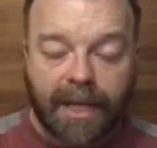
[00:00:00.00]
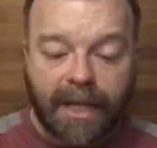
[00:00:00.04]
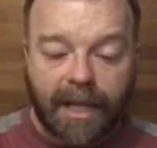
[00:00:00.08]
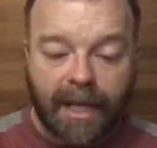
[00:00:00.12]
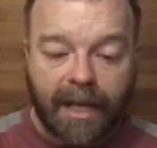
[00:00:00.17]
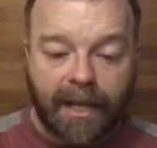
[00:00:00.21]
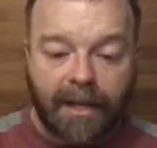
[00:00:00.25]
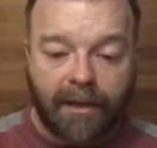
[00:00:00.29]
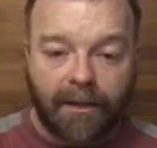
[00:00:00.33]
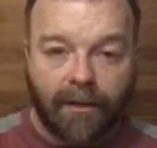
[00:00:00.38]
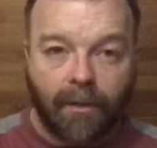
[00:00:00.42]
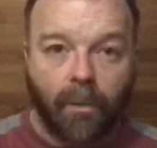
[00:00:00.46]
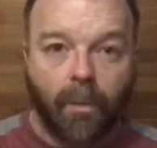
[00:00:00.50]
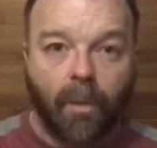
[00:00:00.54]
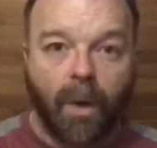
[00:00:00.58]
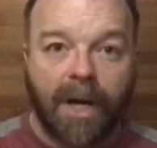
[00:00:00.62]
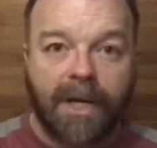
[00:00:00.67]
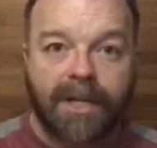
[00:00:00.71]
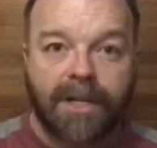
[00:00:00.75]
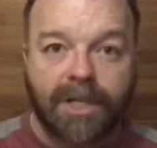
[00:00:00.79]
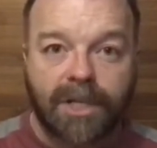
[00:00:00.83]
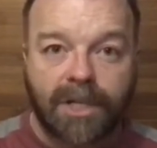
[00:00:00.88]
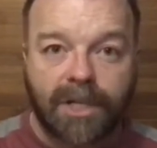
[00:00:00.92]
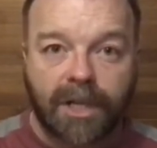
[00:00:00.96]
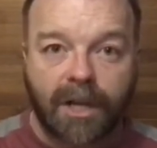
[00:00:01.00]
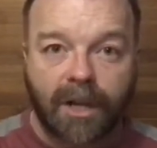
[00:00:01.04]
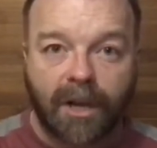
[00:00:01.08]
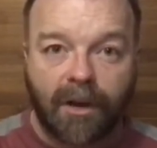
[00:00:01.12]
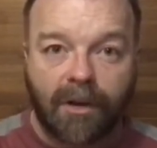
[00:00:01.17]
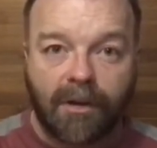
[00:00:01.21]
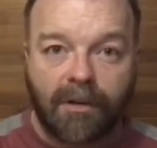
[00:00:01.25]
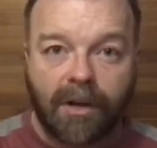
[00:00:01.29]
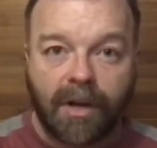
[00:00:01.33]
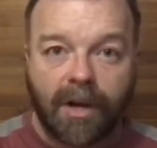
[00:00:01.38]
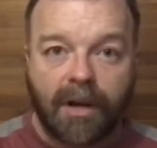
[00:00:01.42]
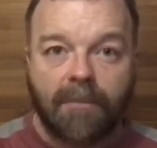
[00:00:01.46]
And one
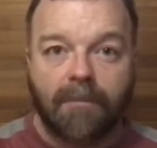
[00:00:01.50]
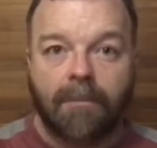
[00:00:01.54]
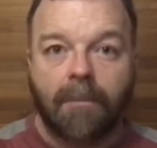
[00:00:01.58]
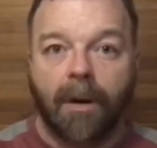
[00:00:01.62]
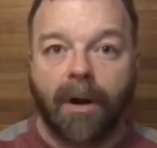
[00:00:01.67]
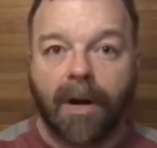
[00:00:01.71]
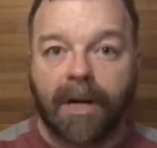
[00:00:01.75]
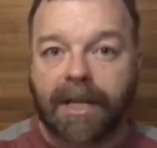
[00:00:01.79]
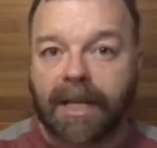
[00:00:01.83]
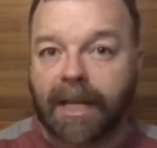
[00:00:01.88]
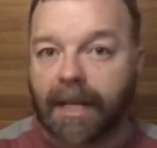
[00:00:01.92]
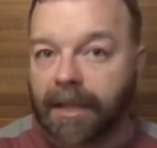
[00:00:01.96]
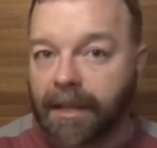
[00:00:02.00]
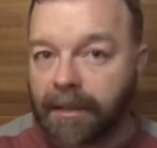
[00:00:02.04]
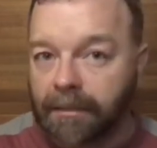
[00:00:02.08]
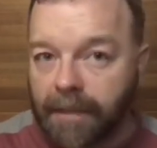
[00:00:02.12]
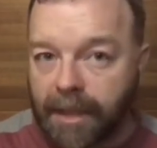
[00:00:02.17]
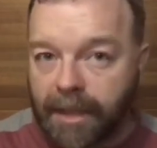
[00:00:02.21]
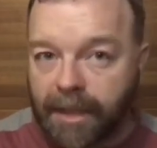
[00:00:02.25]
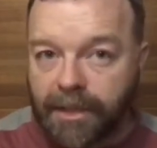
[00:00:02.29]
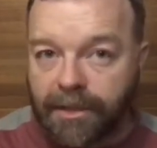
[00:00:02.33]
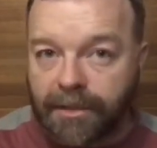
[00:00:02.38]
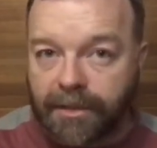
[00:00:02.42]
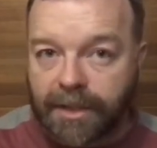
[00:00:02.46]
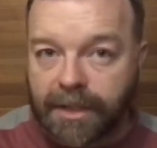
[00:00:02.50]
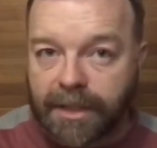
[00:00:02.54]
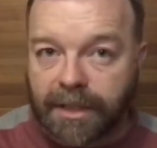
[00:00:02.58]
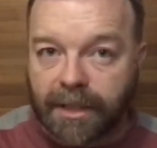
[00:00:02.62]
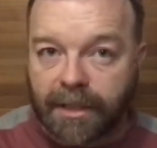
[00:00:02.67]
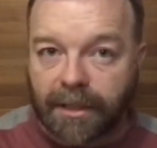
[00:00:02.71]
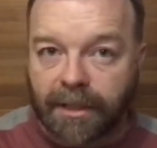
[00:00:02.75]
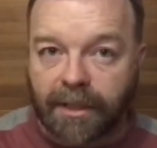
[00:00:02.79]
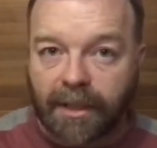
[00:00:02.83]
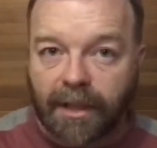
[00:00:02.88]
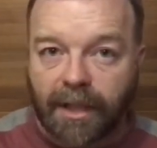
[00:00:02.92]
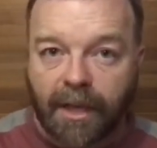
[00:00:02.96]
show might get them
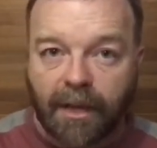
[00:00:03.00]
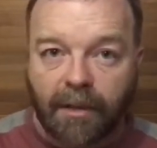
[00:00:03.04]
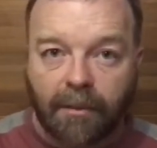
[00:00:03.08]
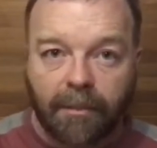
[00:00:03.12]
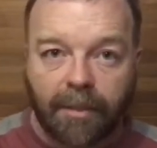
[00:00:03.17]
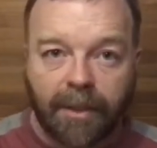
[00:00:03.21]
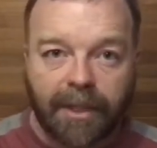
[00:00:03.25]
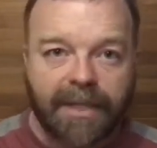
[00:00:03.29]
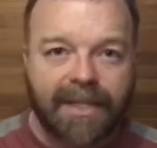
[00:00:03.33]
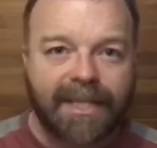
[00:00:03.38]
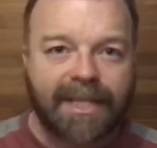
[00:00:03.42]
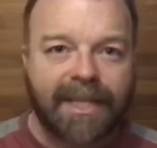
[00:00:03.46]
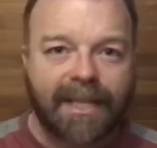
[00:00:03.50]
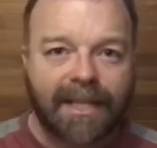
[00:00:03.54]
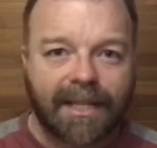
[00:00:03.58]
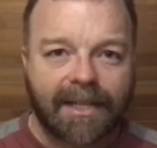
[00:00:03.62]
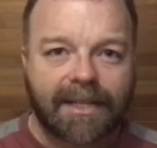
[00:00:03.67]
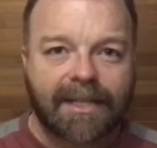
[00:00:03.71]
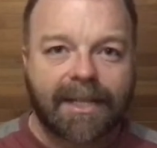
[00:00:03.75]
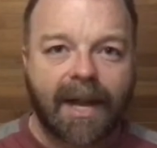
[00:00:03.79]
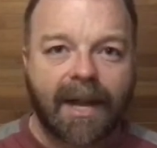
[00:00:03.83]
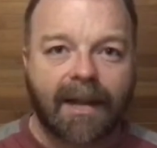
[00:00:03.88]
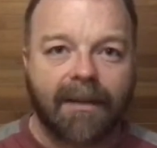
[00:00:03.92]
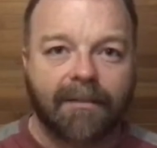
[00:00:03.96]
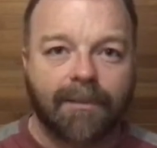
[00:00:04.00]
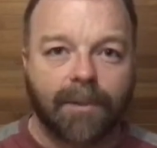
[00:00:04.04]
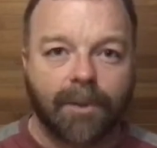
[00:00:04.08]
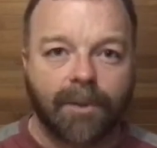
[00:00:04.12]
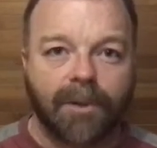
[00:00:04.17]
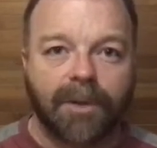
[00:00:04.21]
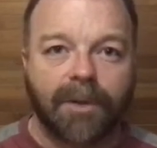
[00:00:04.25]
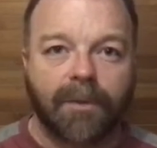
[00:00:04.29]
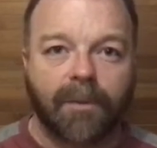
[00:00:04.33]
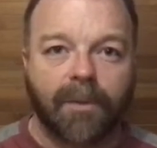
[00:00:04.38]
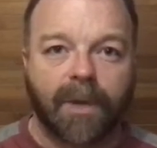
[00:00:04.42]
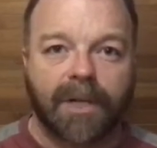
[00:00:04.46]
interested, but it's going to take more
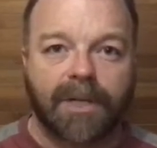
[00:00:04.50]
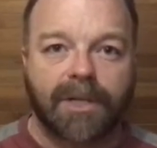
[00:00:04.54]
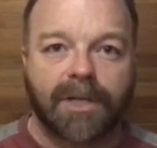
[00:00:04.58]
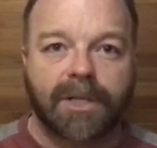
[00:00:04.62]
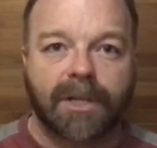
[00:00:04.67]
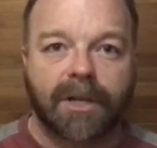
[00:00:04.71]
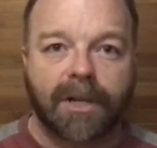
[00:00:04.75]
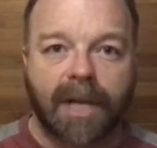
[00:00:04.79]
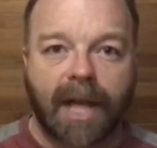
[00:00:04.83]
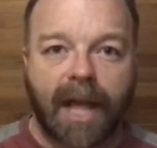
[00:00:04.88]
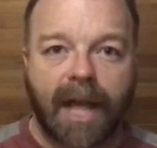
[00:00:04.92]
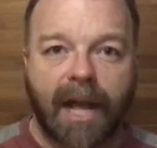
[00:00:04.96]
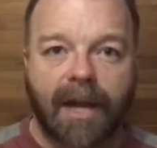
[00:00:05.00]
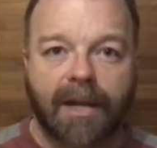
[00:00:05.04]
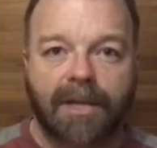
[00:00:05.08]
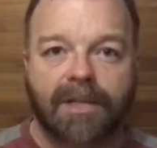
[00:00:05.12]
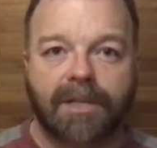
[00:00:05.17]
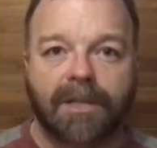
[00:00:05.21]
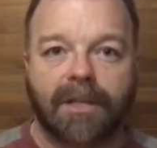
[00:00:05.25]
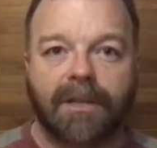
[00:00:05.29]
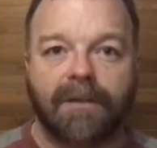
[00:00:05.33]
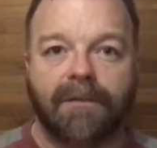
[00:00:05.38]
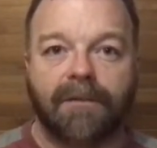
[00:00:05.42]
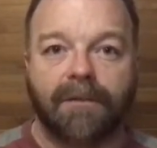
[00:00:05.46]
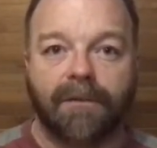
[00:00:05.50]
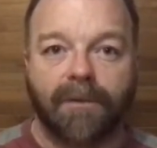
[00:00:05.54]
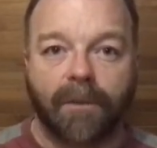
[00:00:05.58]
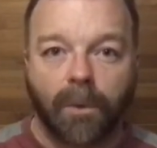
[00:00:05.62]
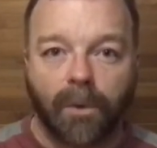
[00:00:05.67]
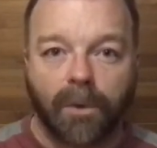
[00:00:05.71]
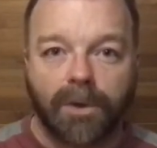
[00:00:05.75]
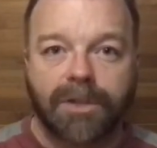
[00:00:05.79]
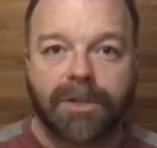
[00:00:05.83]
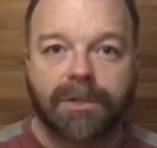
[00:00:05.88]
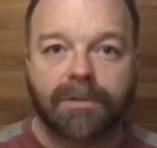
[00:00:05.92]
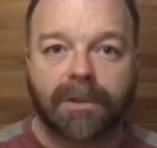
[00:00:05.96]
than one show to actually
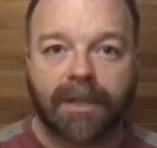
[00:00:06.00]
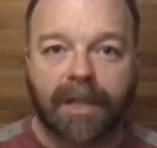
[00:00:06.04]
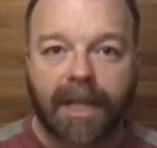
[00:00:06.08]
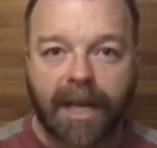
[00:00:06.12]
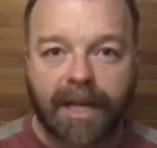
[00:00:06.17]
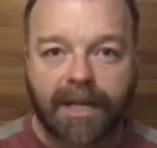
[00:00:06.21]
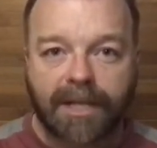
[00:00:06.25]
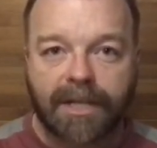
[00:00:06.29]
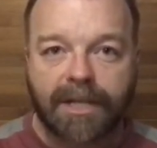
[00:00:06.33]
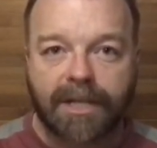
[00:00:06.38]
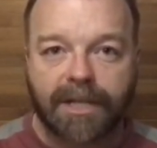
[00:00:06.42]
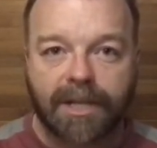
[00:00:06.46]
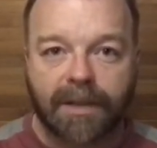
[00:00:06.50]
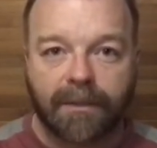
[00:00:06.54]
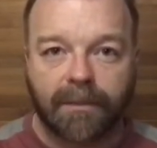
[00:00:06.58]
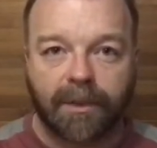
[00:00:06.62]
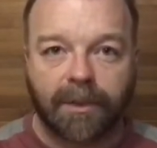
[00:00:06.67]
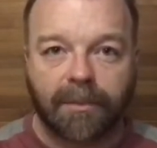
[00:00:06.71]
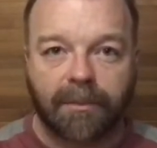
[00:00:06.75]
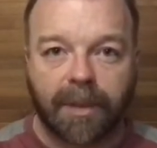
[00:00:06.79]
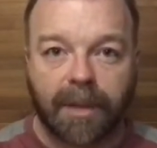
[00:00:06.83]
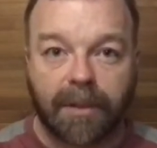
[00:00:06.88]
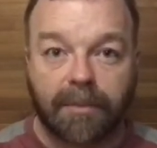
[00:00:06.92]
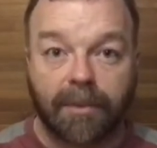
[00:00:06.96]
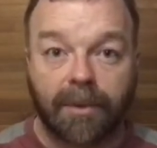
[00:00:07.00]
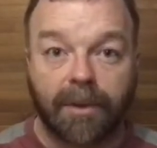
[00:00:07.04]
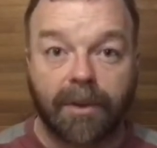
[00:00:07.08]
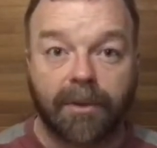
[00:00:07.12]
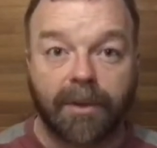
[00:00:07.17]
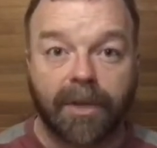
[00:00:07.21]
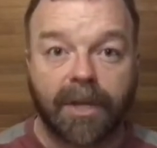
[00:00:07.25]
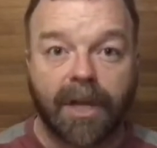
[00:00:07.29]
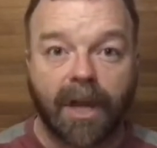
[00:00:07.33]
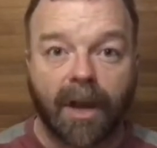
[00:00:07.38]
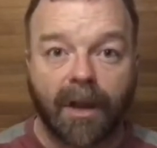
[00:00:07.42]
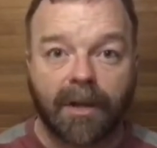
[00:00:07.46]
forge a relationship with people who
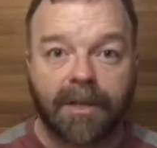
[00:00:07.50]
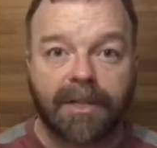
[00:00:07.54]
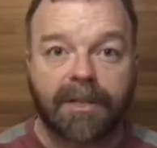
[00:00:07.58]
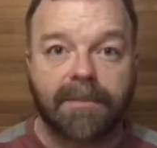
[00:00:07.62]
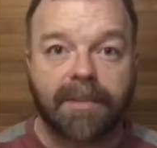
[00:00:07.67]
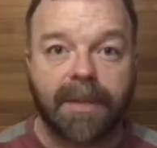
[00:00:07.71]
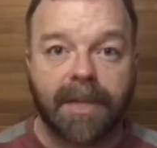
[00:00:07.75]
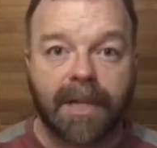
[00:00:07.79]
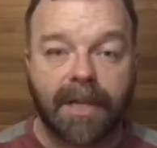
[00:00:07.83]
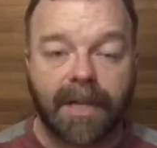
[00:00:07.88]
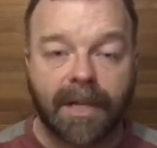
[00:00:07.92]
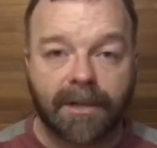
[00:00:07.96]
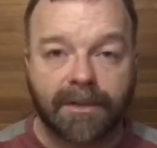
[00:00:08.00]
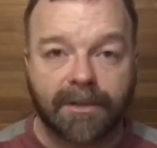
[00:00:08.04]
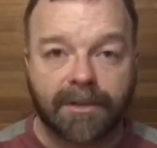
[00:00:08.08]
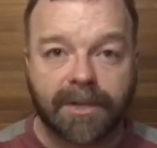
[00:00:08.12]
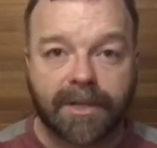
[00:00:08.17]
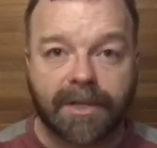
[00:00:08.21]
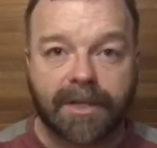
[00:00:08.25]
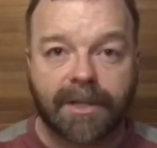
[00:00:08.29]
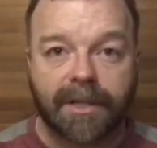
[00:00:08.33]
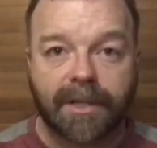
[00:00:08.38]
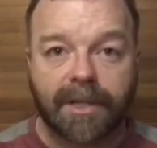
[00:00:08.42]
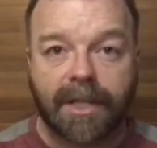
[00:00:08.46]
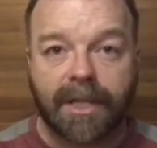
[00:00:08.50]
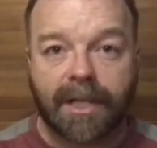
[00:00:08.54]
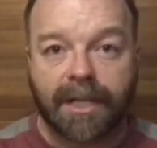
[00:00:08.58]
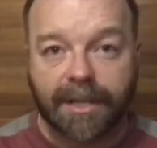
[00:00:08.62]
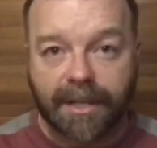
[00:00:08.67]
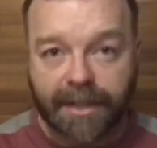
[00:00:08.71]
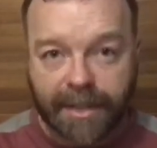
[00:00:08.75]
are going to be interested in